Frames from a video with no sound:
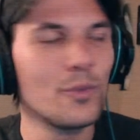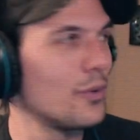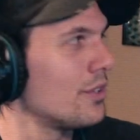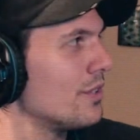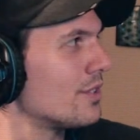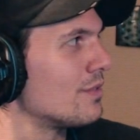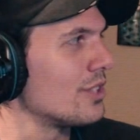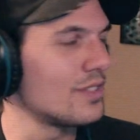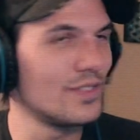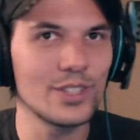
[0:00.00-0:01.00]
We were doing some
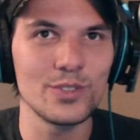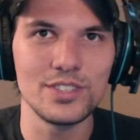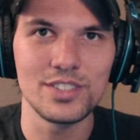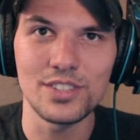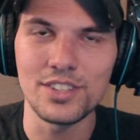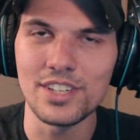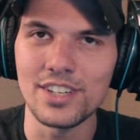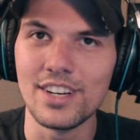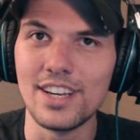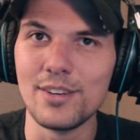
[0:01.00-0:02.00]
Voice of Nick cringes
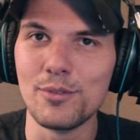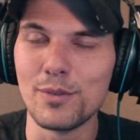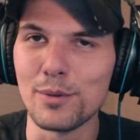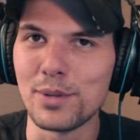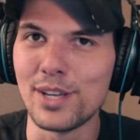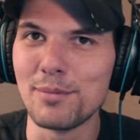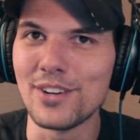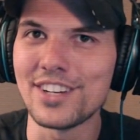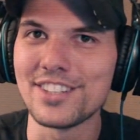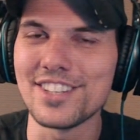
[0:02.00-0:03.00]
earlier when we were playing Metal
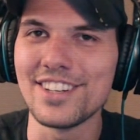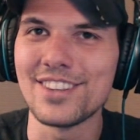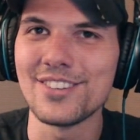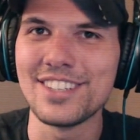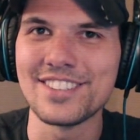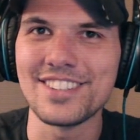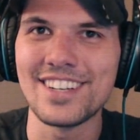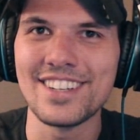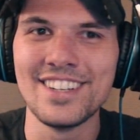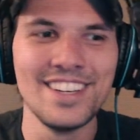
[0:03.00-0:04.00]
Gear Solid 3. There's a lot
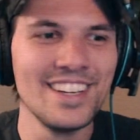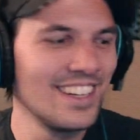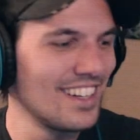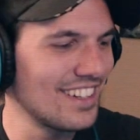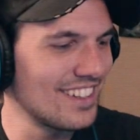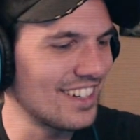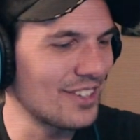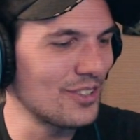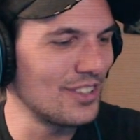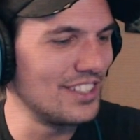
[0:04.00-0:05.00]
of
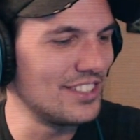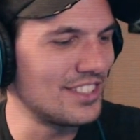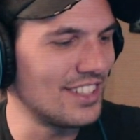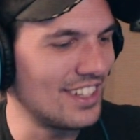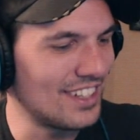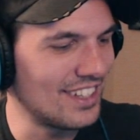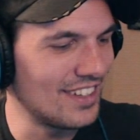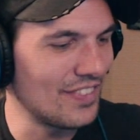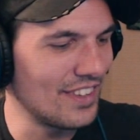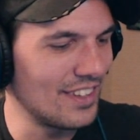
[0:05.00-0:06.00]
cringe
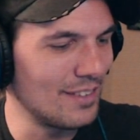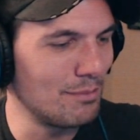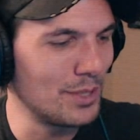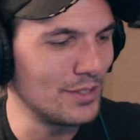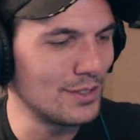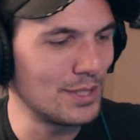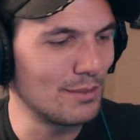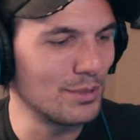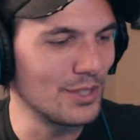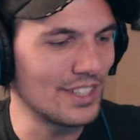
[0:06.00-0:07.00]
bones being
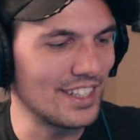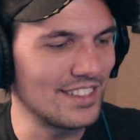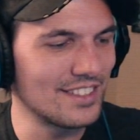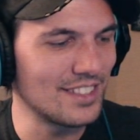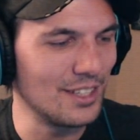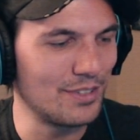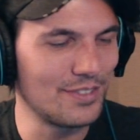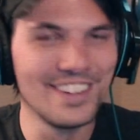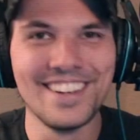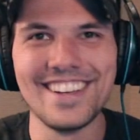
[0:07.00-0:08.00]
broken and stuff
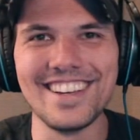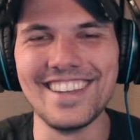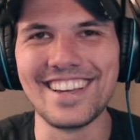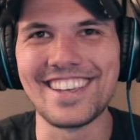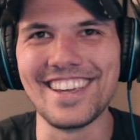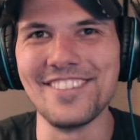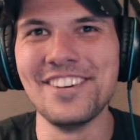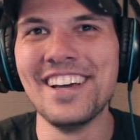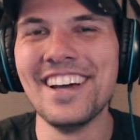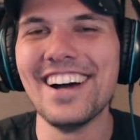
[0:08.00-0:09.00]
in that game.
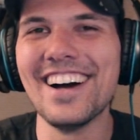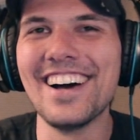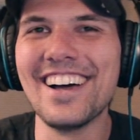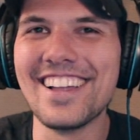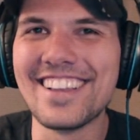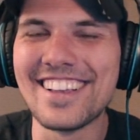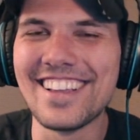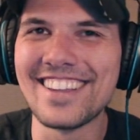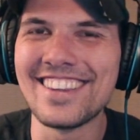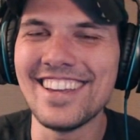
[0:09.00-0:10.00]

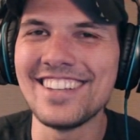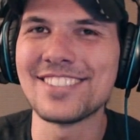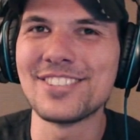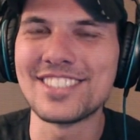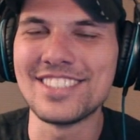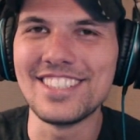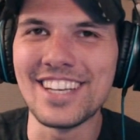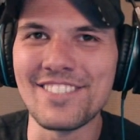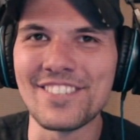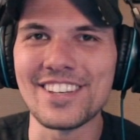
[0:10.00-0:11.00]
Thank you so much to
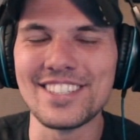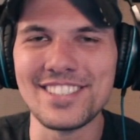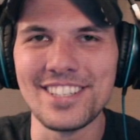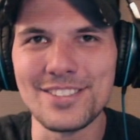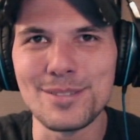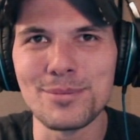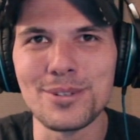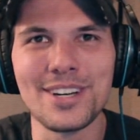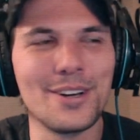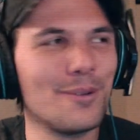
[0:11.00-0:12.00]
Decaf for the continued
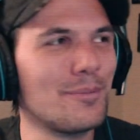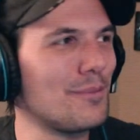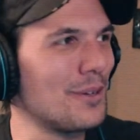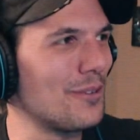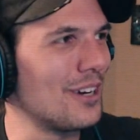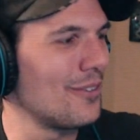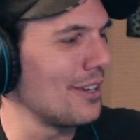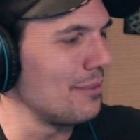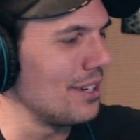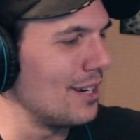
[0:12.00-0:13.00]
support. I hope you've been well. What
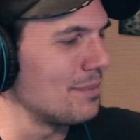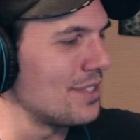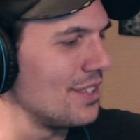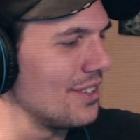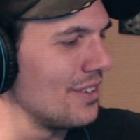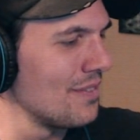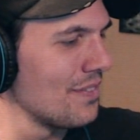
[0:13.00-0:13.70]
have you been up to?